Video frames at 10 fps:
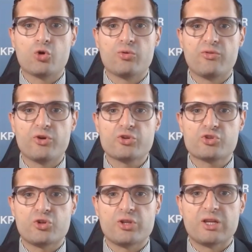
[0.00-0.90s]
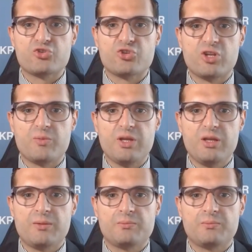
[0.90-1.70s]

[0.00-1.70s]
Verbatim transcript: reversal in GDP.